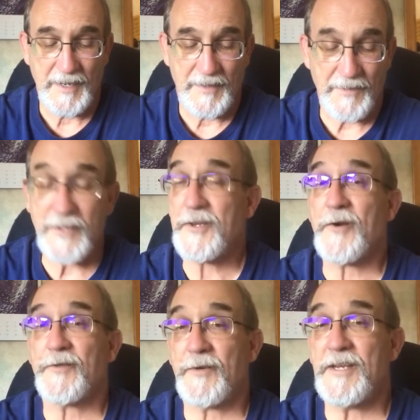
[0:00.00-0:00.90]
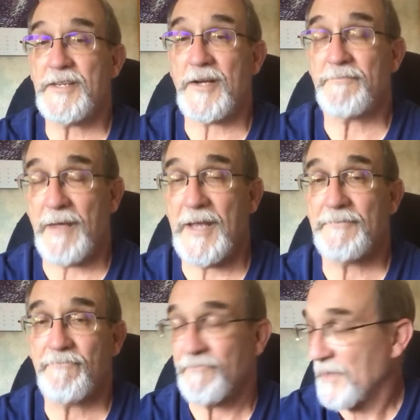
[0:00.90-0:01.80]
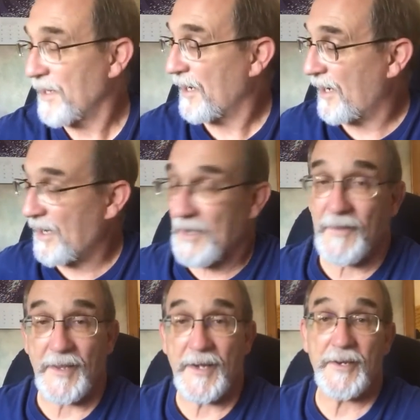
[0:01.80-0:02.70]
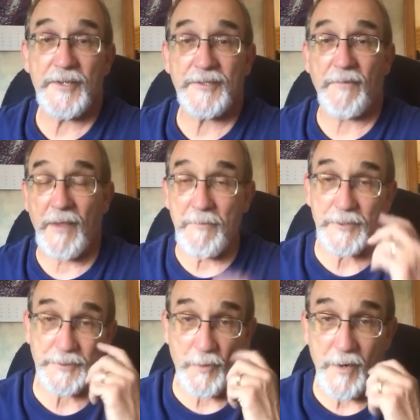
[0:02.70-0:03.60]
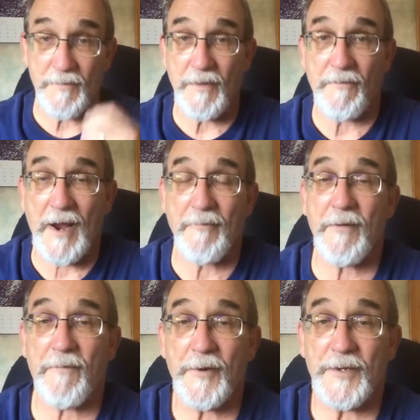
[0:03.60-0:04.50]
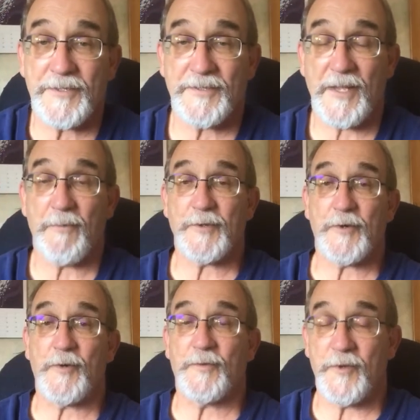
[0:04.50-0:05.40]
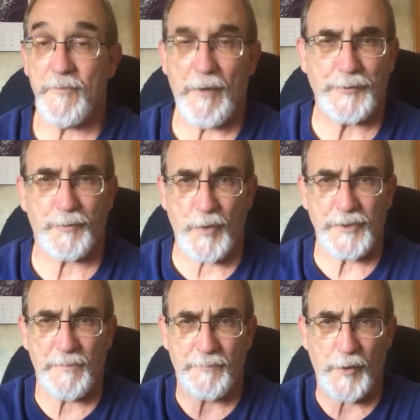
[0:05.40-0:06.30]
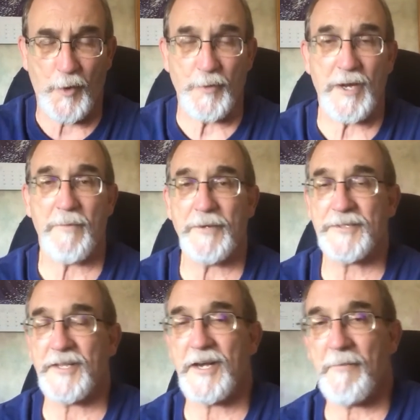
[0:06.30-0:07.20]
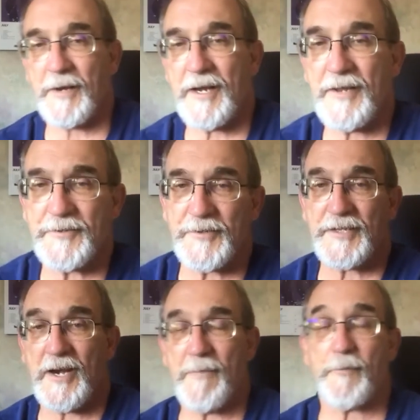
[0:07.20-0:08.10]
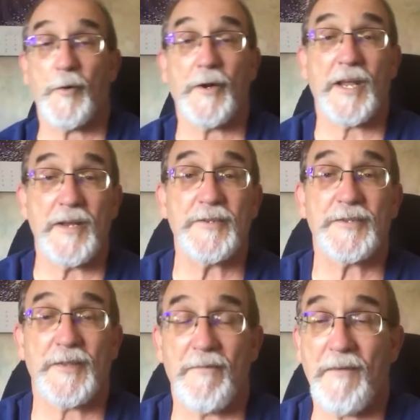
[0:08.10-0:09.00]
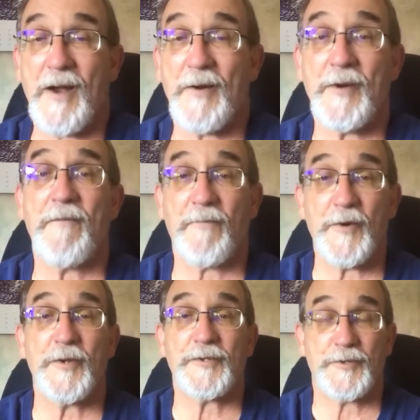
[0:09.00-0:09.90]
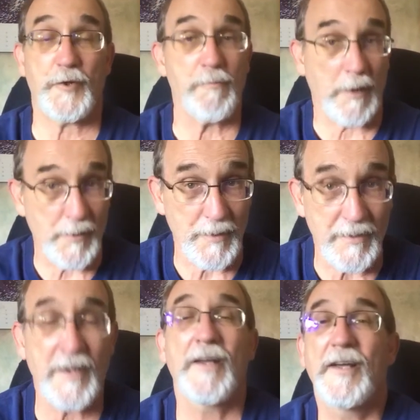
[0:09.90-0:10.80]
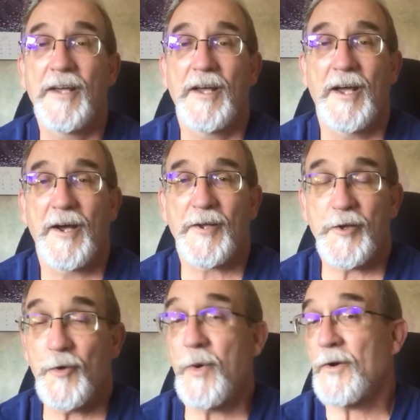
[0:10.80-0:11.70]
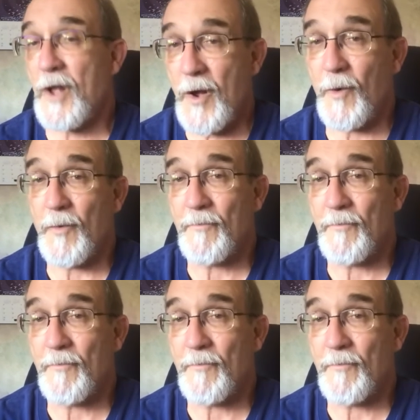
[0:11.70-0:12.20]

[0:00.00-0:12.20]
These are three young men, and it is the famous story of the fiery furnace. They were told, you must worship the golden image that Nebuchadnezzar set up, or into the fiery furnace to burn, you will go.